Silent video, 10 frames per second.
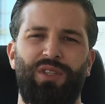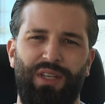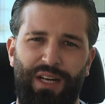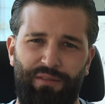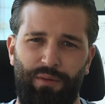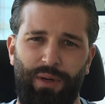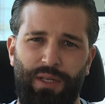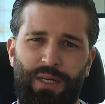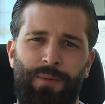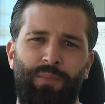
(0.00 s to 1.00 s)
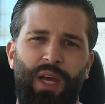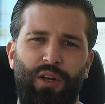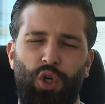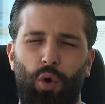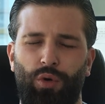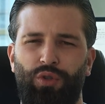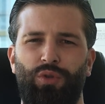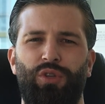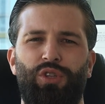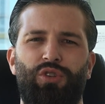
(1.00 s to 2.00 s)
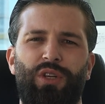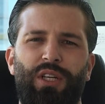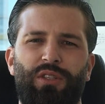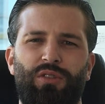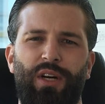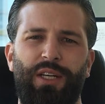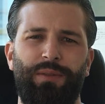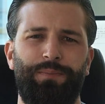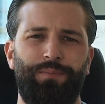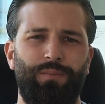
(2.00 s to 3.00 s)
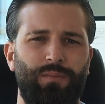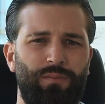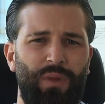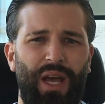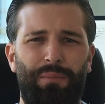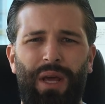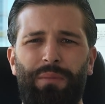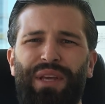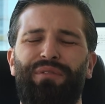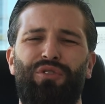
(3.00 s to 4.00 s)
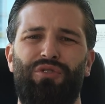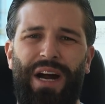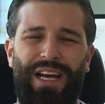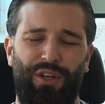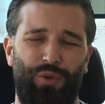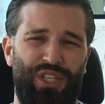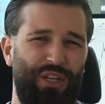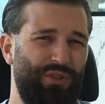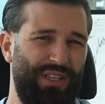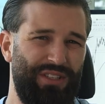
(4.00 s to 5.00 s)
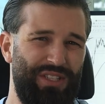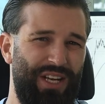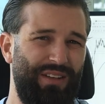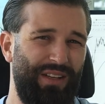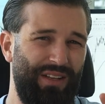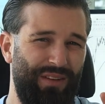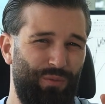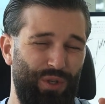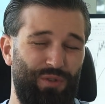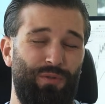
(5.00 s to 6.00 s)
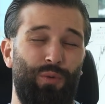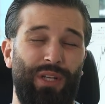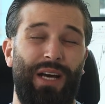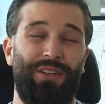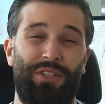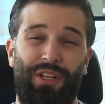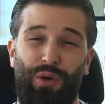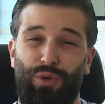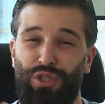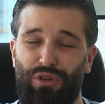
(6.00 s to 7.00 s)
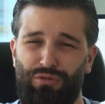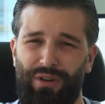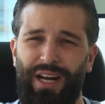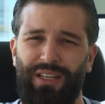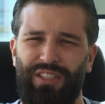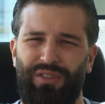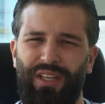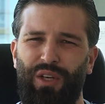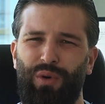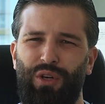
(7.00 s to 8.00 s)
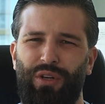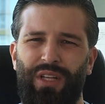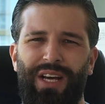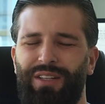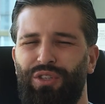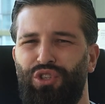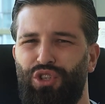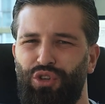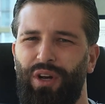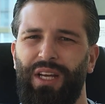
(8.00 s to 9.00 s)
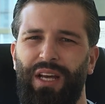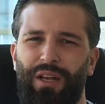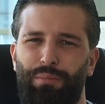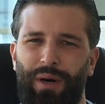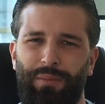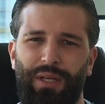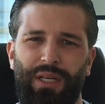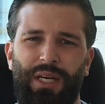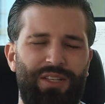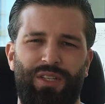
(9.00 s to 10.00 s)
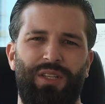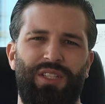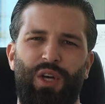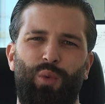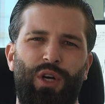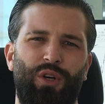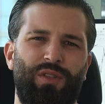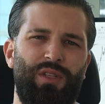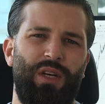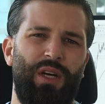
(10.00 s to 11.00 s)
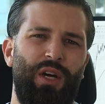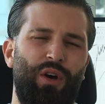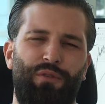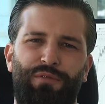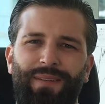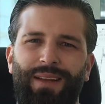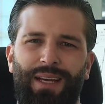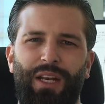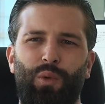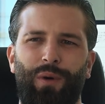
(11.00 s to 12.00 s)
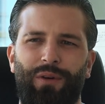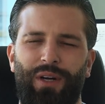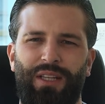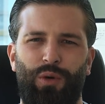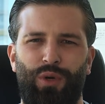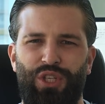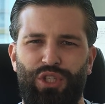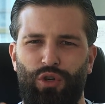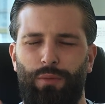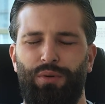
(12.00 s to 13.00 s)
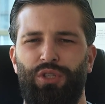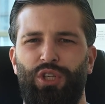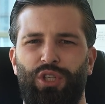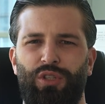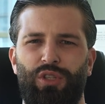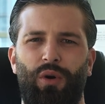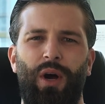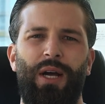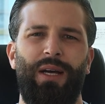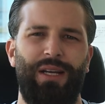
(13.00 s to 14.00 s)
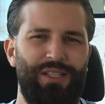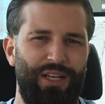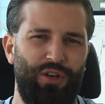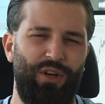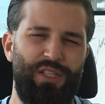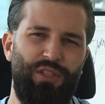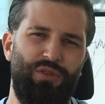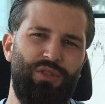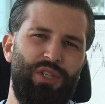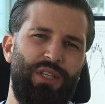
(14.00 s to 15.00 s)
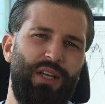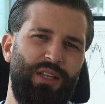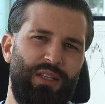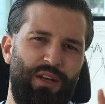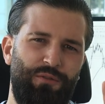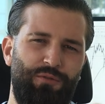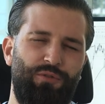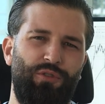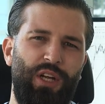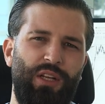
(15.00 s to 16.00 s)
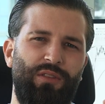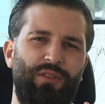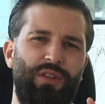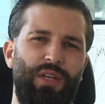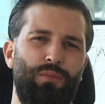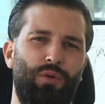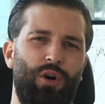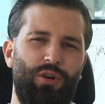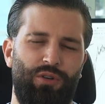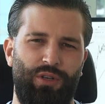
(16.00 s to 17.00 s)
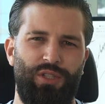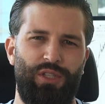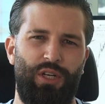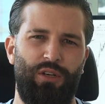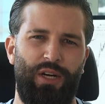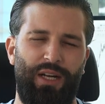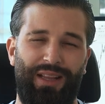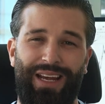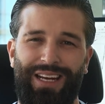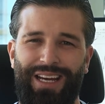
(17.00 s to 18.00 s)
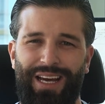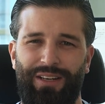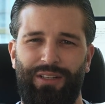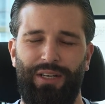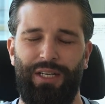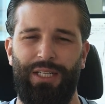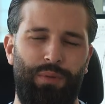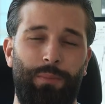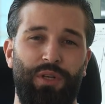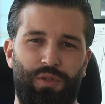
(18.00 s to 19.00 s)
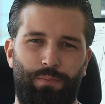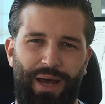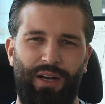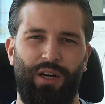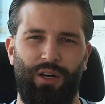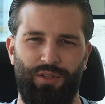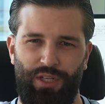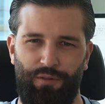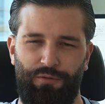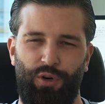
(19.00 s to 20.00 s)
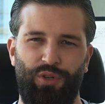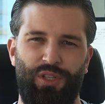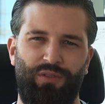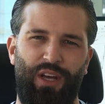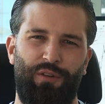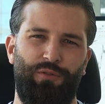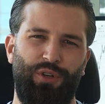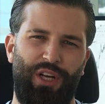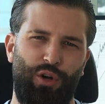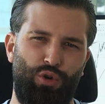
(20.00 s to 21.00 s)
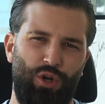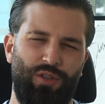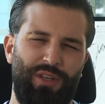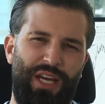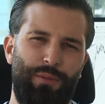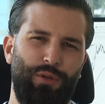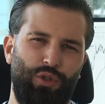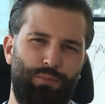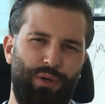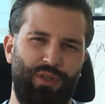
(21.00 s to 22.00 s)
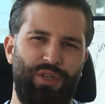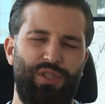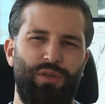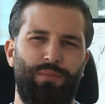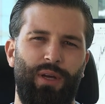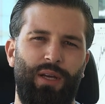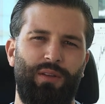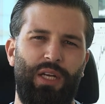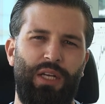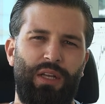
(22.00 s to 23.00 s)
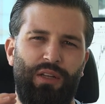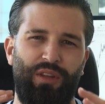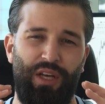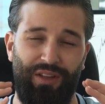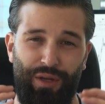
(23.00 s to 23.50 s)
the government and go onto the streets, right? And maybe even riot, which I don't understand, which for what I understand, there was no riots, right? They were not destroying any public assets. They were not offending anyone, right? They were just in opposition. So it's kind of crazy to see that in a free democracy, right, like Canada, people's bank accounts get frozen. Therefore, they are not able to participate in the